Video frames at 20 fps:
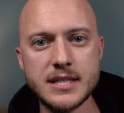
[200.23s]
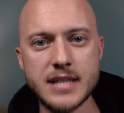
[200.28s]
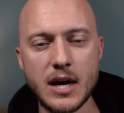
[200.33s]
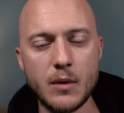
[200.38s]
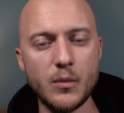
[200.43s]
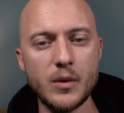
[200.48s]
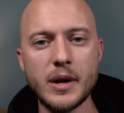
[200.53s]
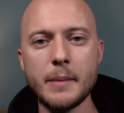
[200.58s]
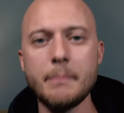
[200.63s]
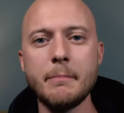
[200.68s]
I
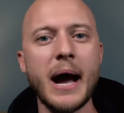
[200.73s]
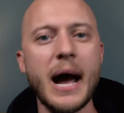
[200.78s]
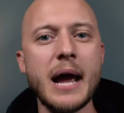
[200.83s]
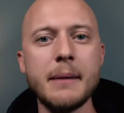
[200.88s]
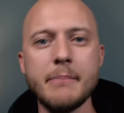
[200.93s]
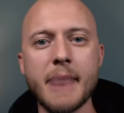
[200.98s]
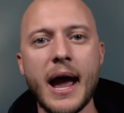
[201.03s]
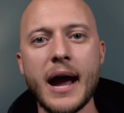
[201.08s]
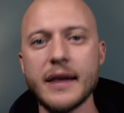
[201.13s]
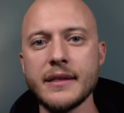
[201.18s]
wanna buy
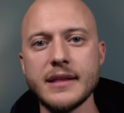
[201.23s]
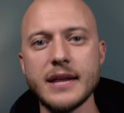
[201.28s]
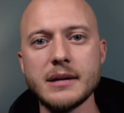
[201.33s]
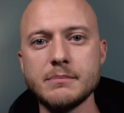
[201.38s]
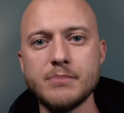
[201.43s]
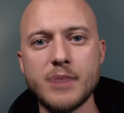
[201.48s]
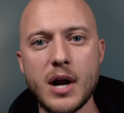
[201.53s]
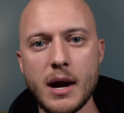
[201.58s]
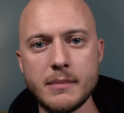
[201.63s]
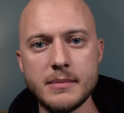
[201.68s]
back
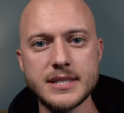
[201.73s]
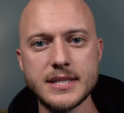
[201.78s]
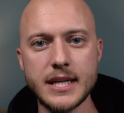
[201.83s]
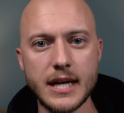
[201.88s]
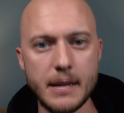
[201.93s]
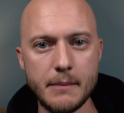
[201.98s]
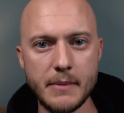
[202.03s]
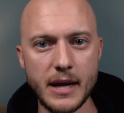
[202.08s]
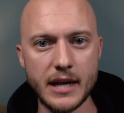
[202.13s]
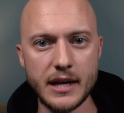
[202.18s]
that promise
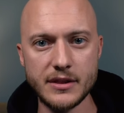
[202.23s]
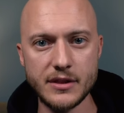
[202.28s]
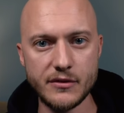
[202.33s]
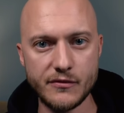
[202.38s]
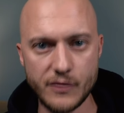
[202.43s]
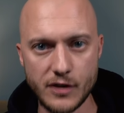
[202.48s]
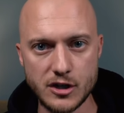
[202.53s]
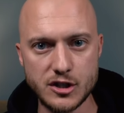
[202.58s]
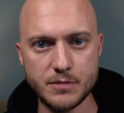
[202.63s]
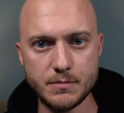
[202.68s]
that I made in the
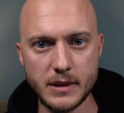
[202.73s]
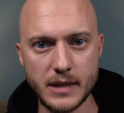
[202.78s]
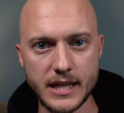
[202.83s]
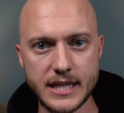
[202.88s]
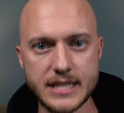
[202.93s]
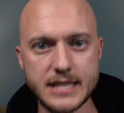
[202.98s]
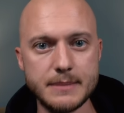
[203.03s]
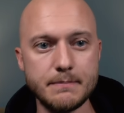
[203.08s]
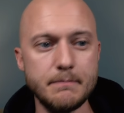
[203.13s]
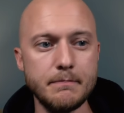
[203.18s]
first
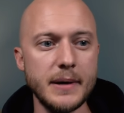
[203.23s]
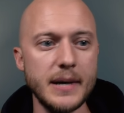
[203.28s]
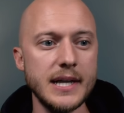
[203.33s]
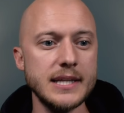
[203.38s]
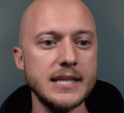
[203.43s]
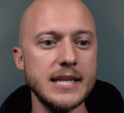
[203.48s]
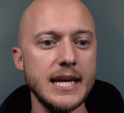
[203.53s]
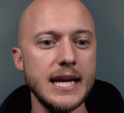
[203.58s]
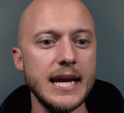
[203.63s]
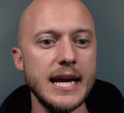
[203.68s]
place,
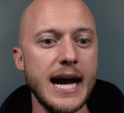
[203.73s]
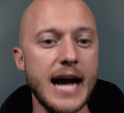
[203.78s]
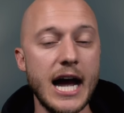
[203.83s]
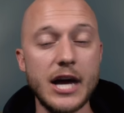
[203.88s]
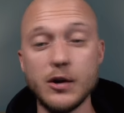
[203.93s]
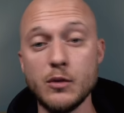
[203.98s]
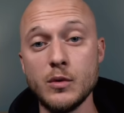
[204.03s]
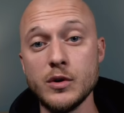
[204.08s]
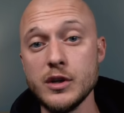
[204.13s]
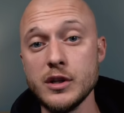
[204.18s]
but I
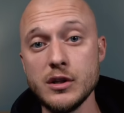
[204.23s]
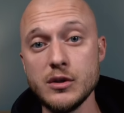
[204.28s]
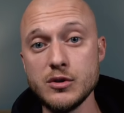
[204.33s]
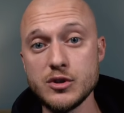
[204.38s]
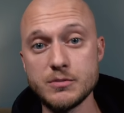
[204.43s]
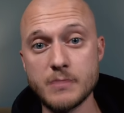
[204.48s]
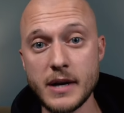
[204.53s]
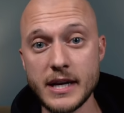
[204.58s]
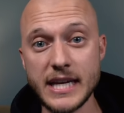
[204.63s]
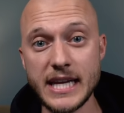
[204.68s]
don't wanna
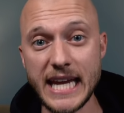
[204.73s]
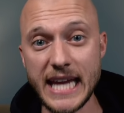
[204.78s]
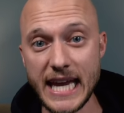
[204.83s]
lose money